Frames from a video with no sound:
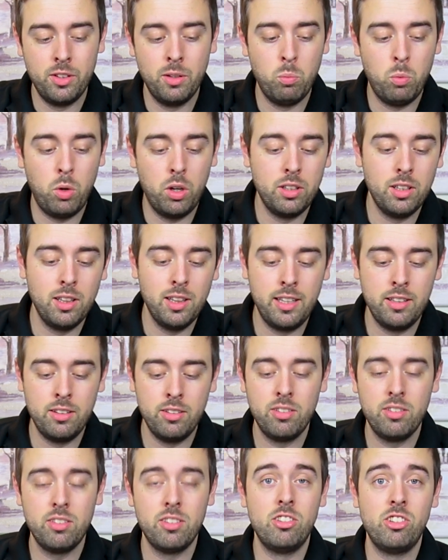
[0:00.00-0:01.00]
what the
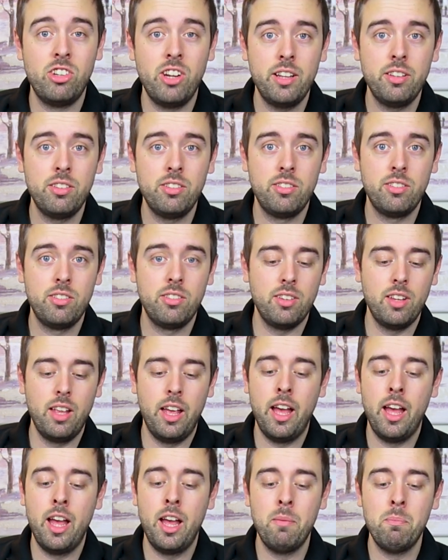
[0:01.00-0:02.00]
lens suggests.
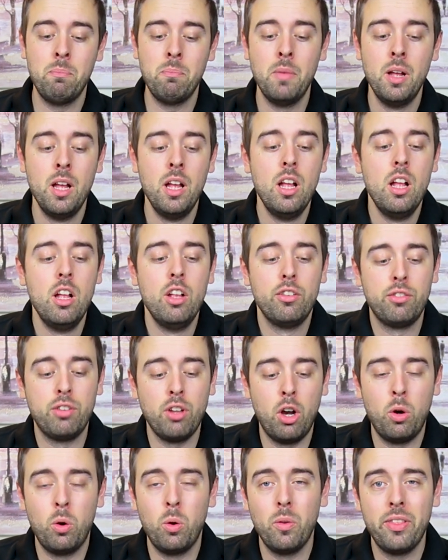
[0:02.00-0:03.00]

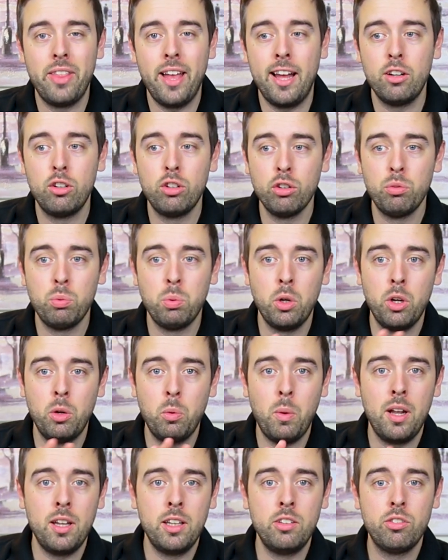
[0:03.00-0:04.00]
So that does work
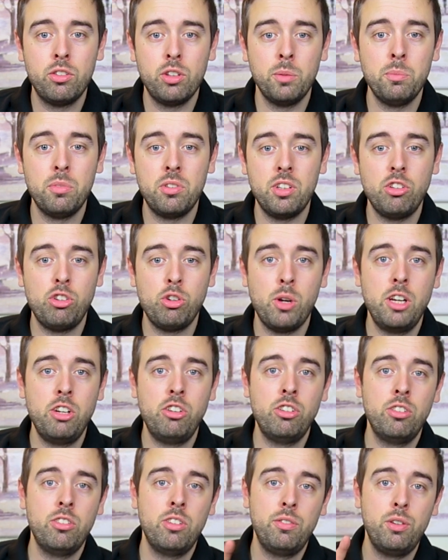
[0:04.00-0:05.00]
well in some situations.